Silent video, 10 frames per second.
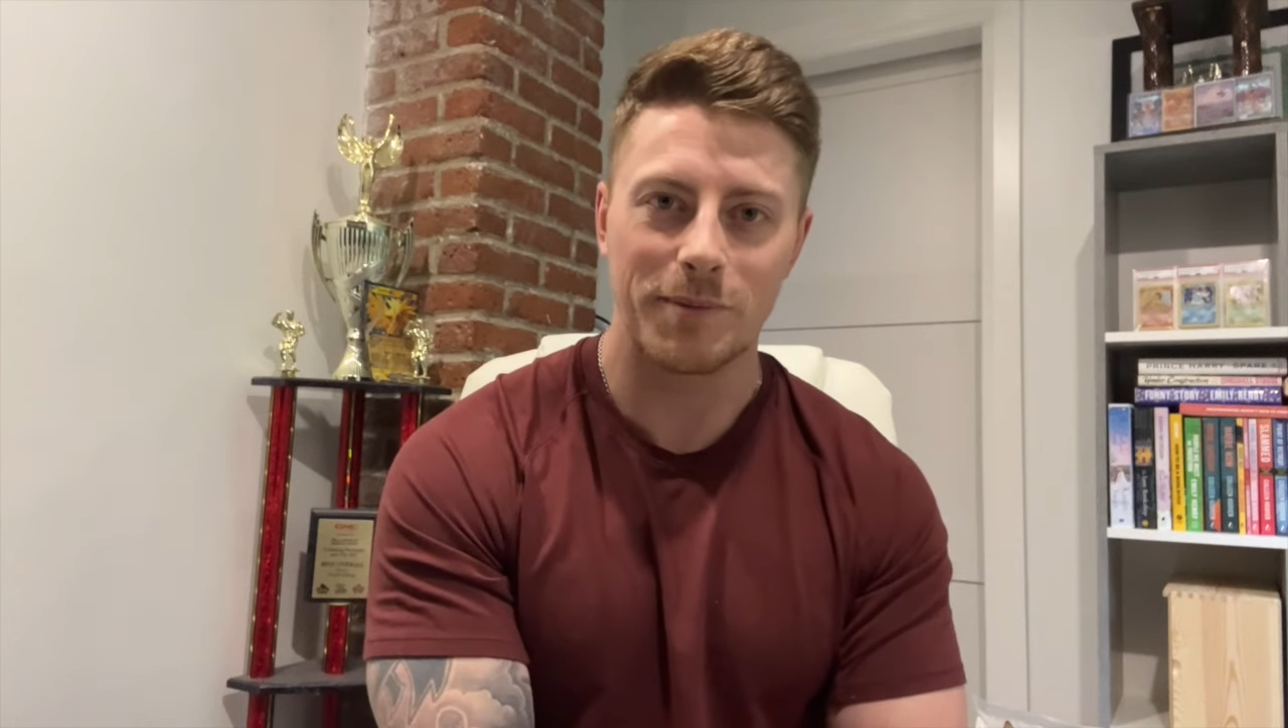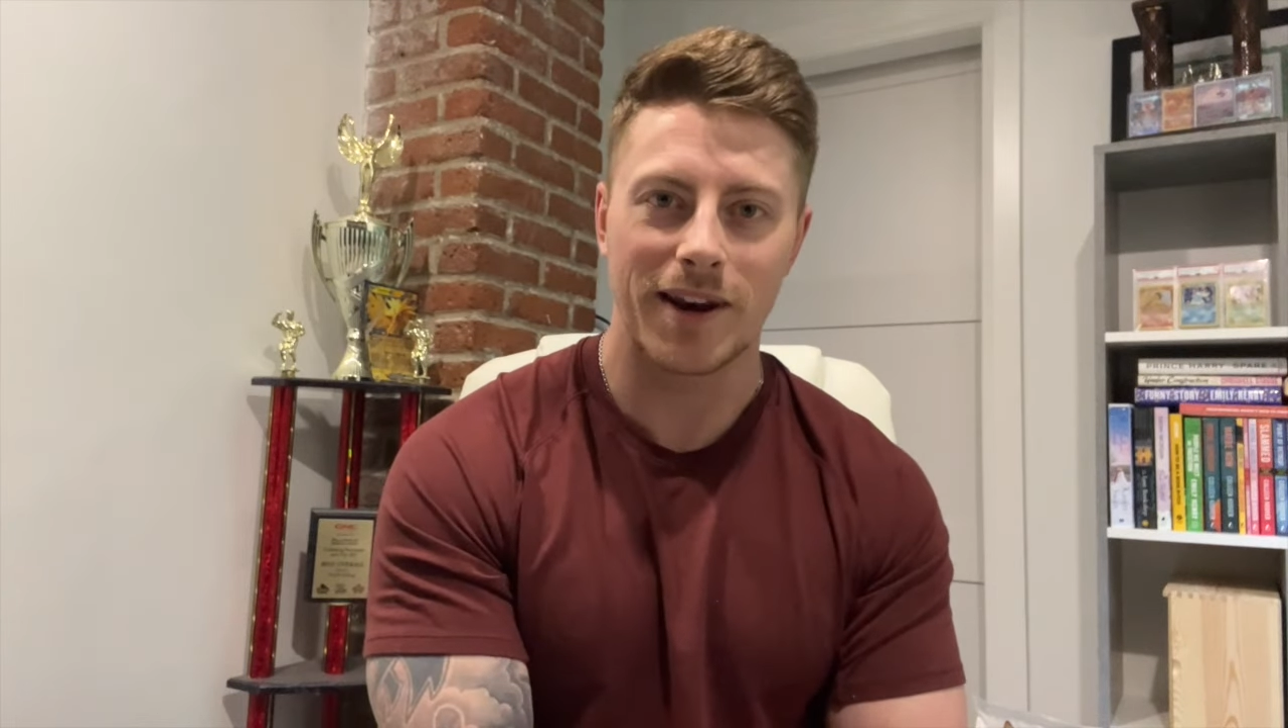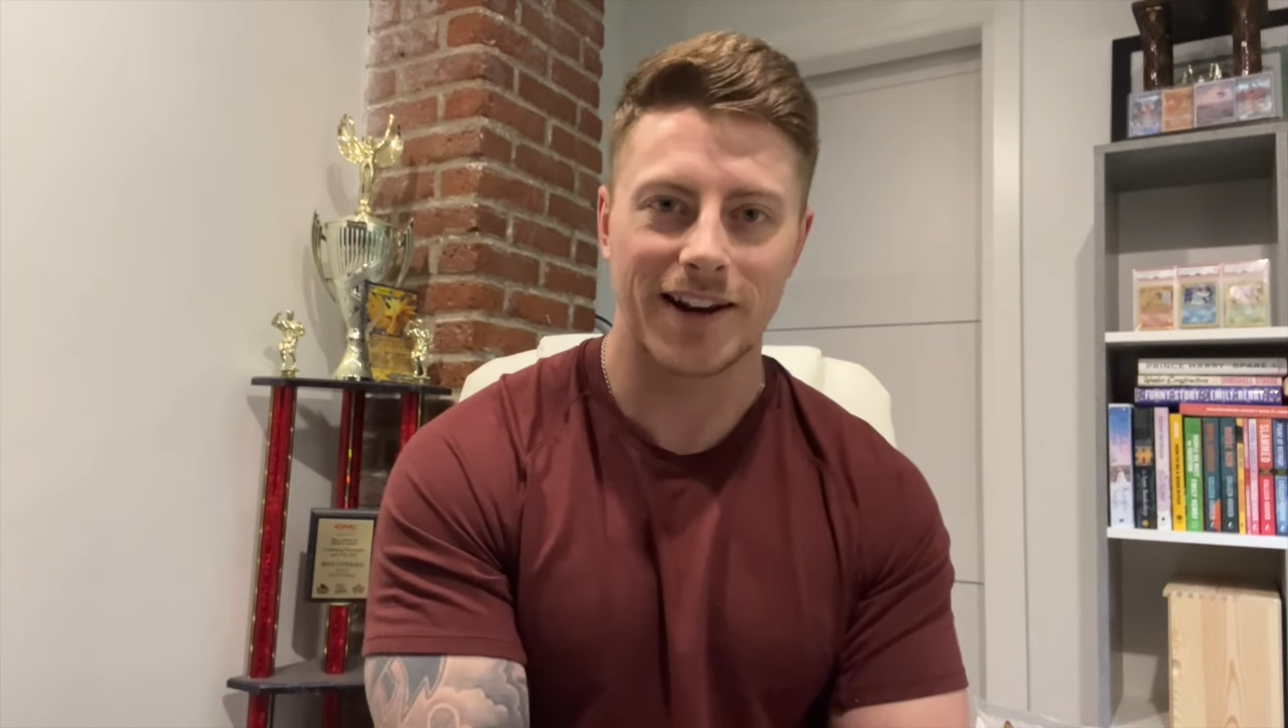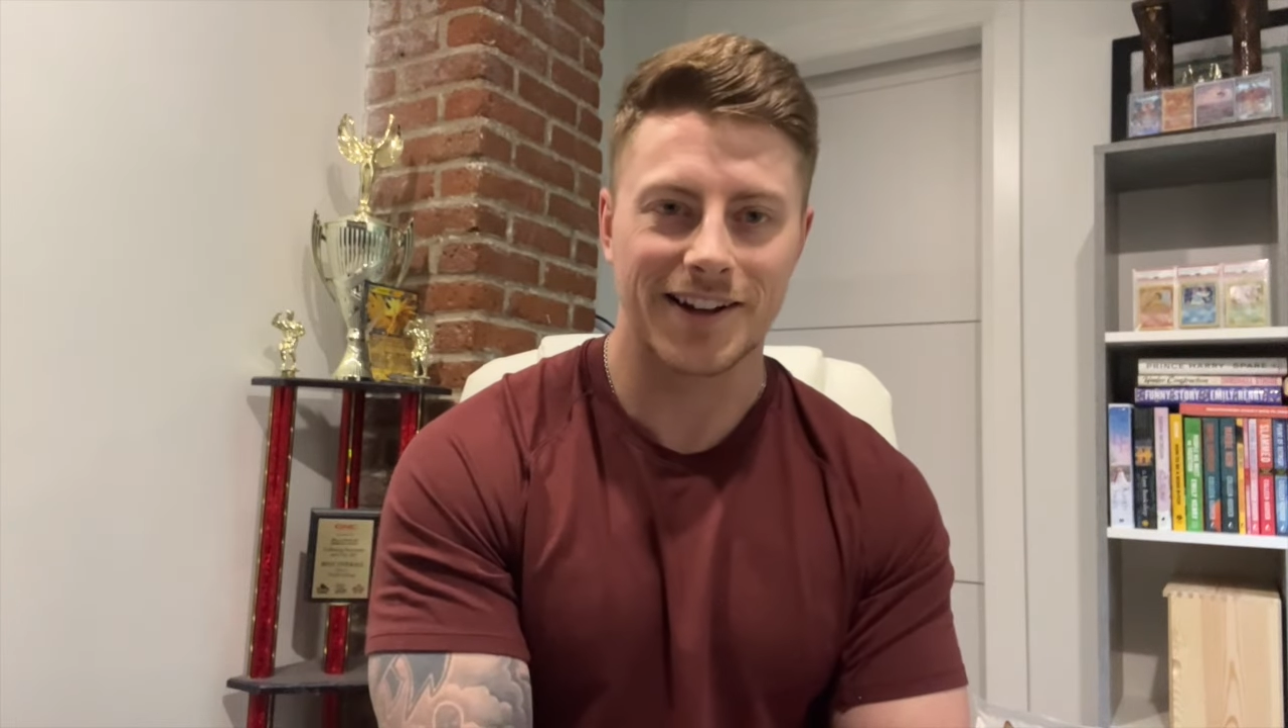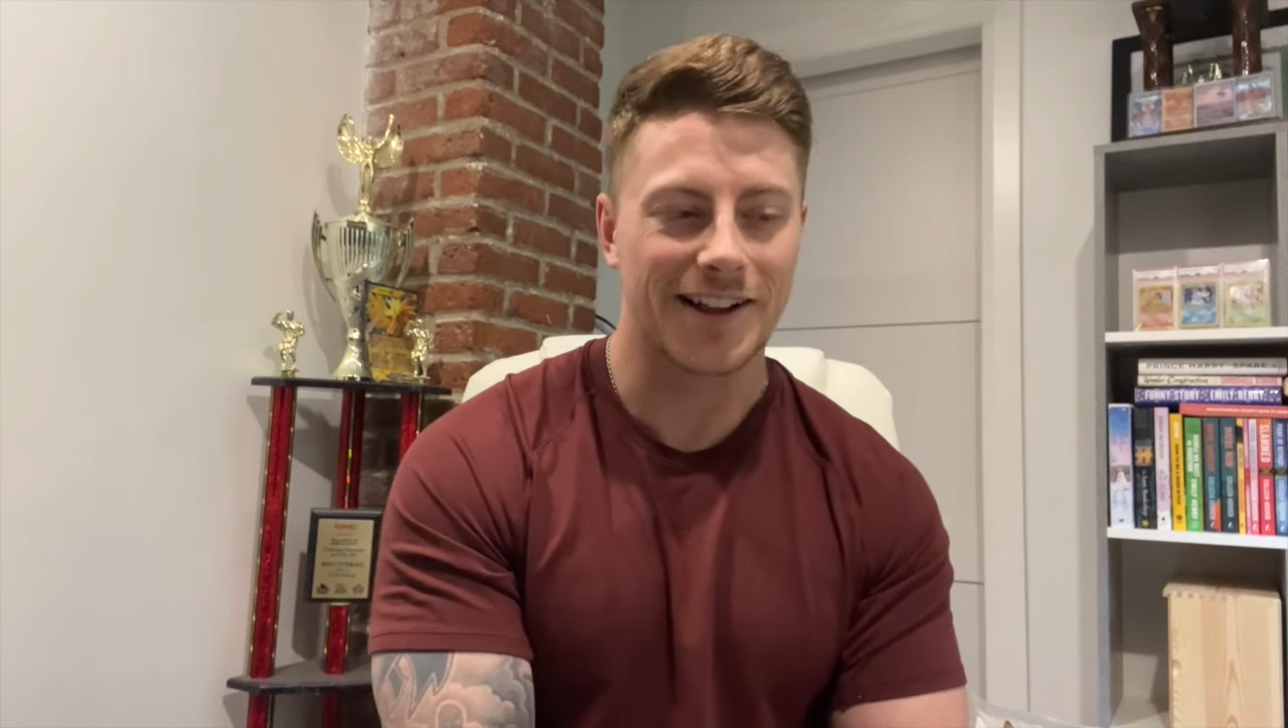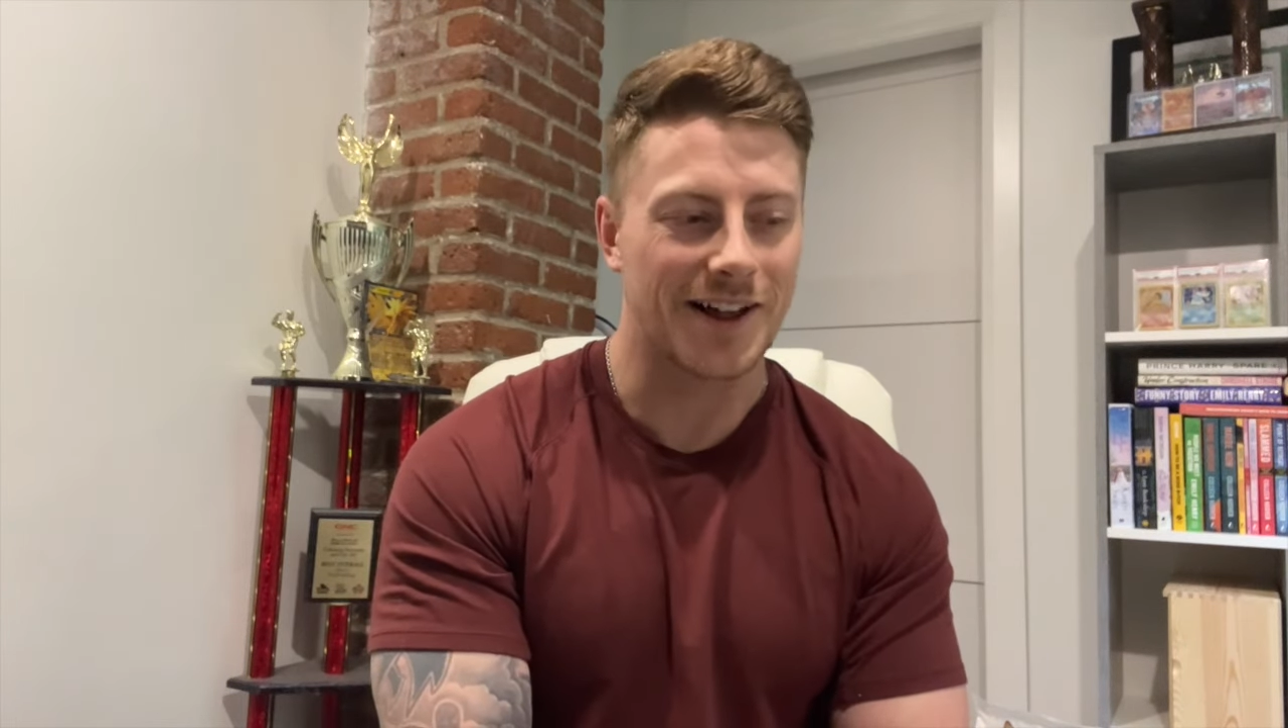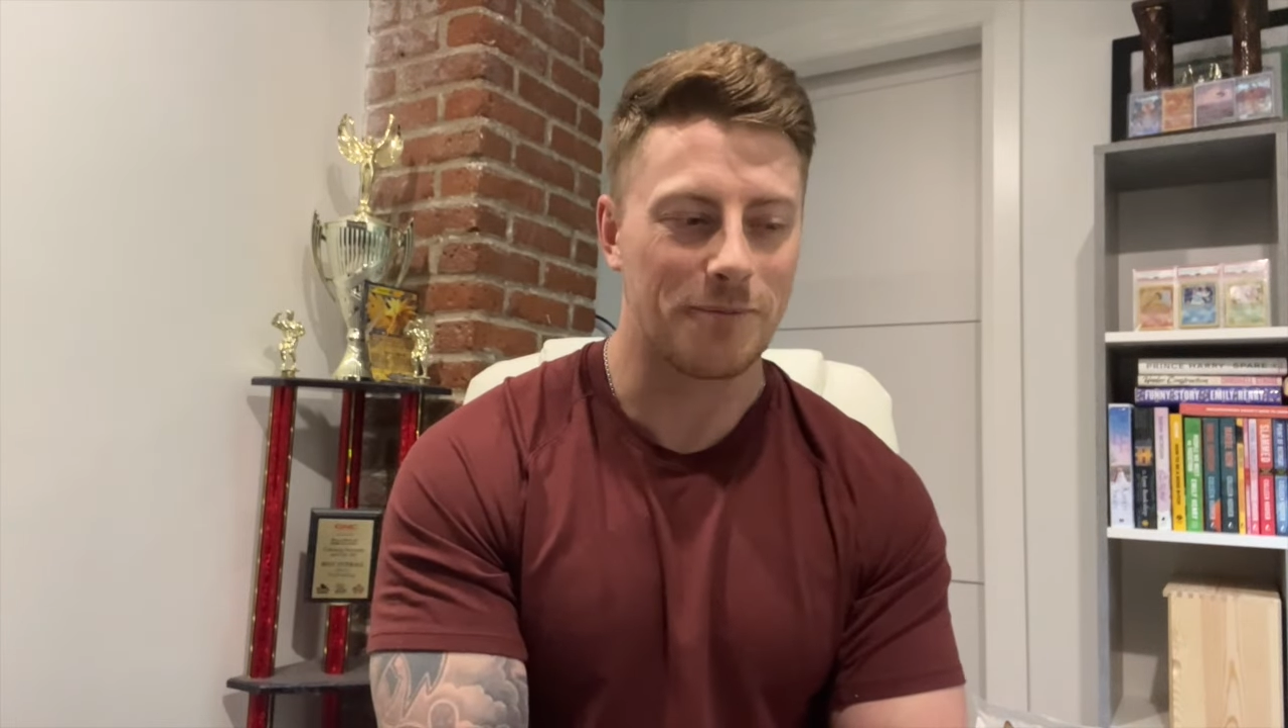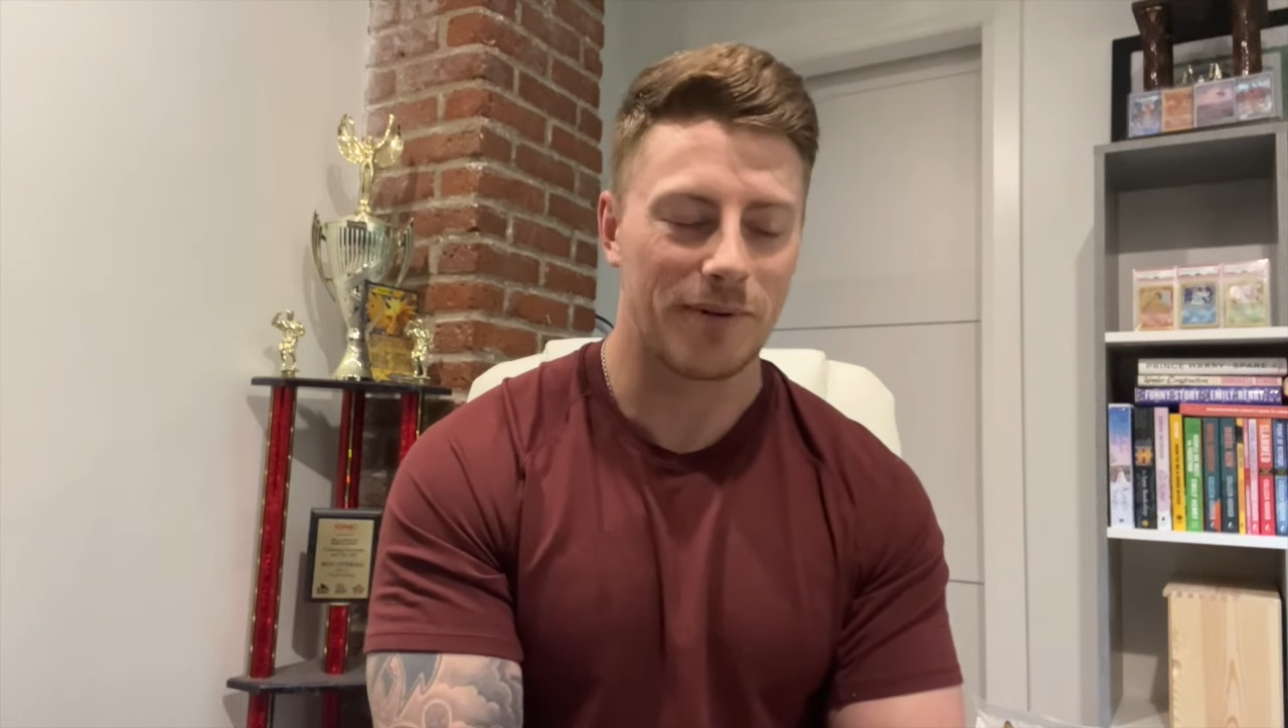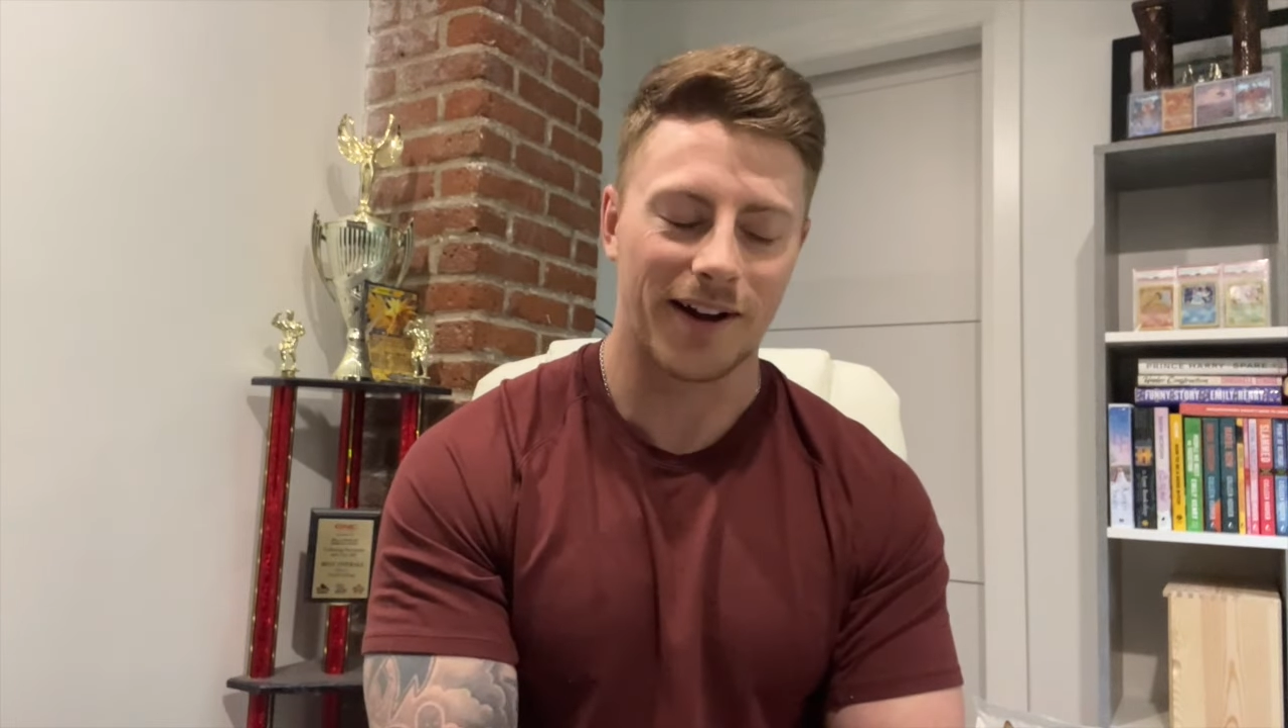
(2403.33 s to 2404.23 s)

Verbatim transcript: minute clip.